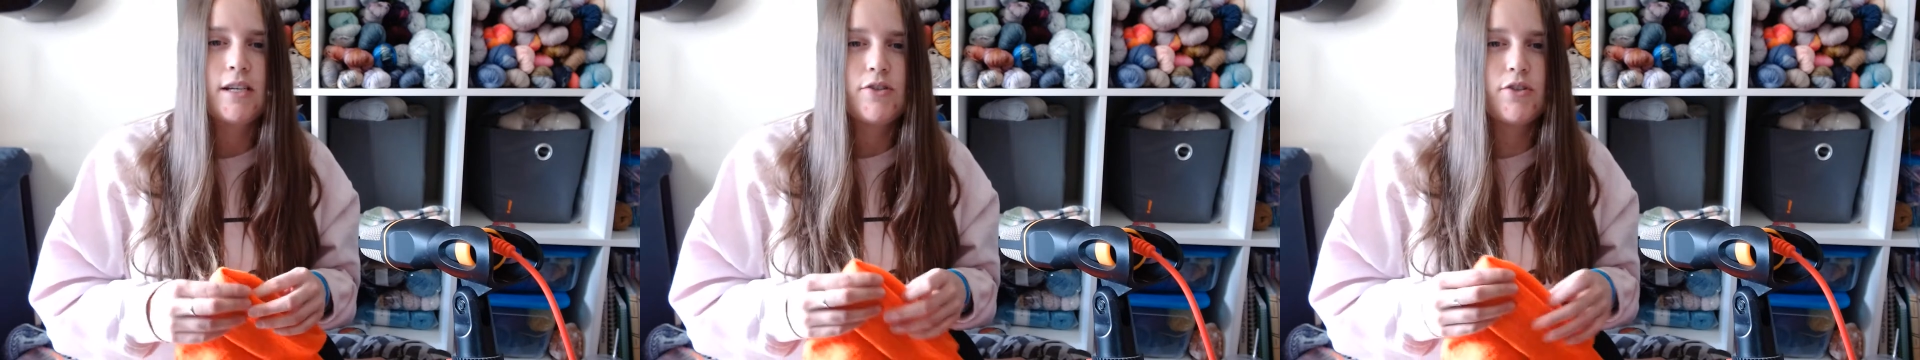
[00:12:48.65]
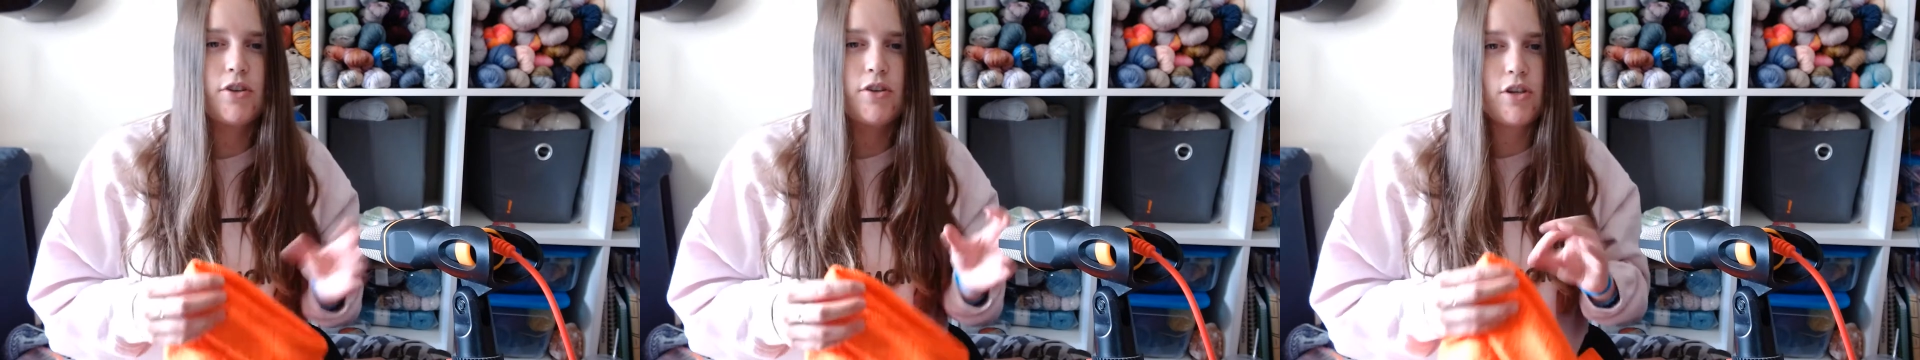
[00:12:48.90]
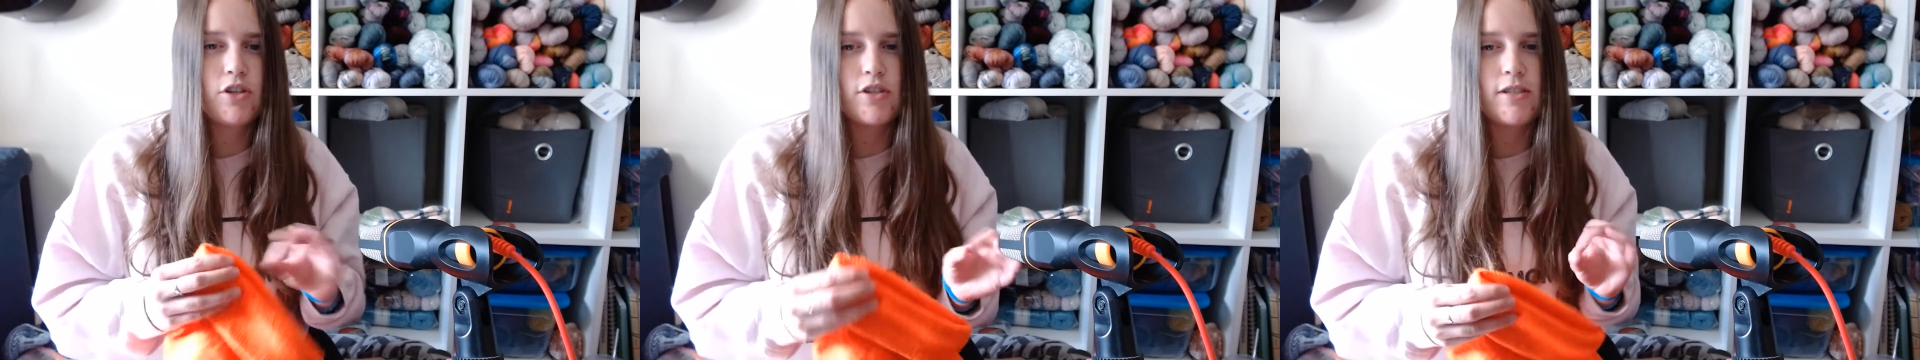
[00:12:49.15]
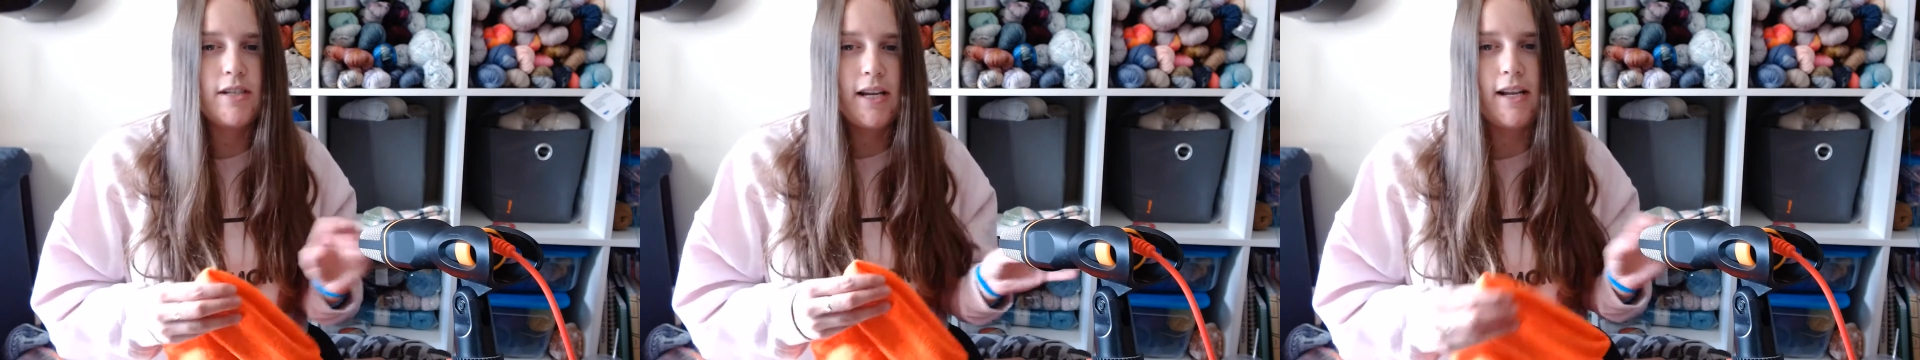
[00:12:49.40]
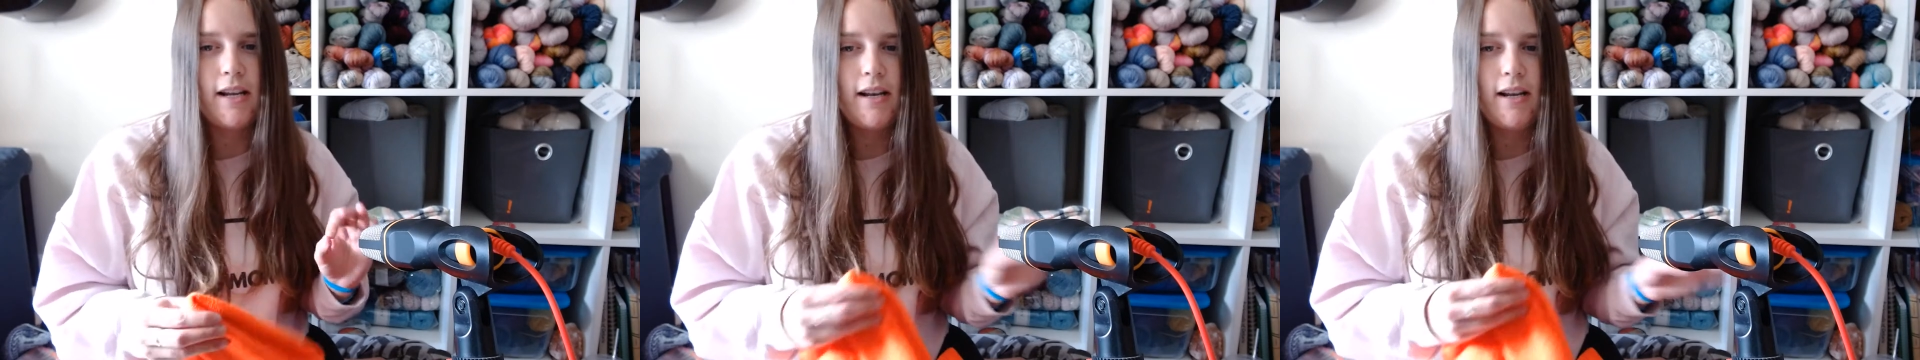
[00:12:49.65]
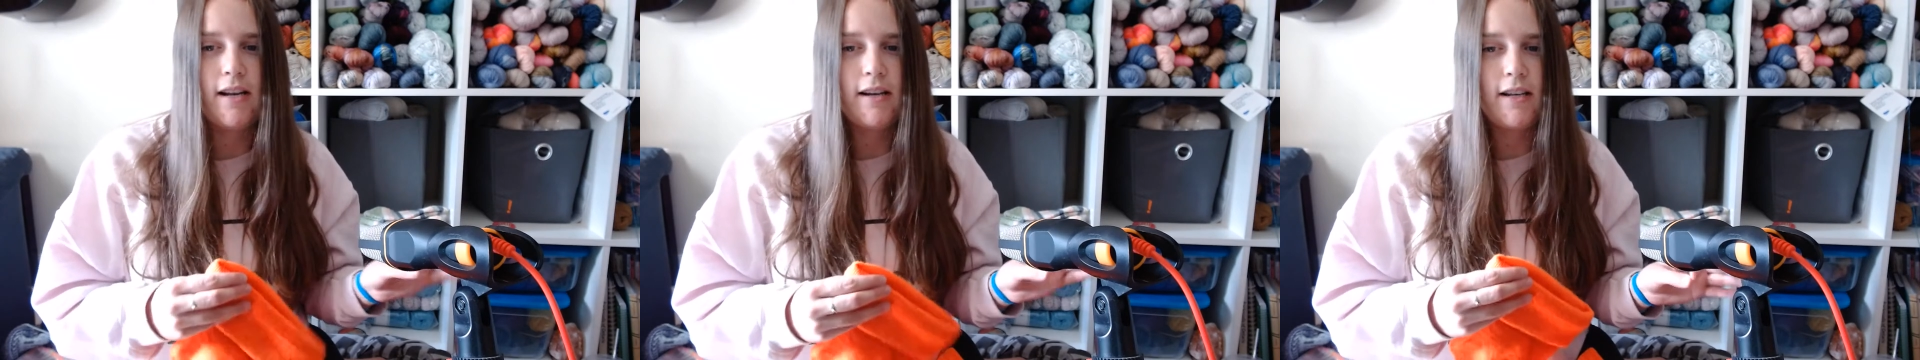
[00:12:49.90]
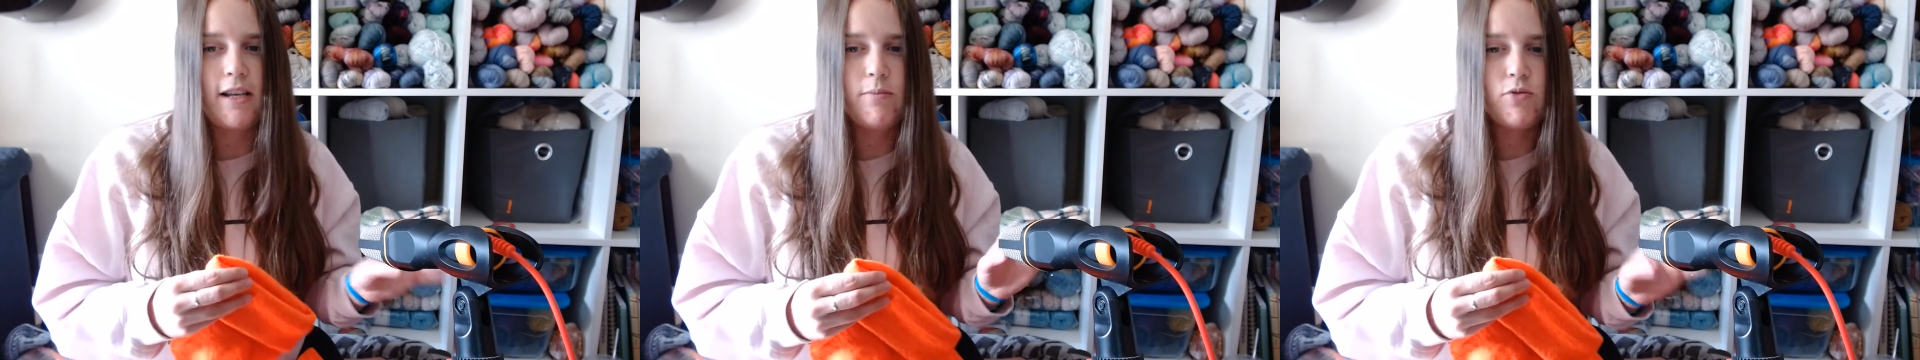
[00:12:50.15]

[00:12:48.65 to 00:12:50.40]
So you can just knit, keep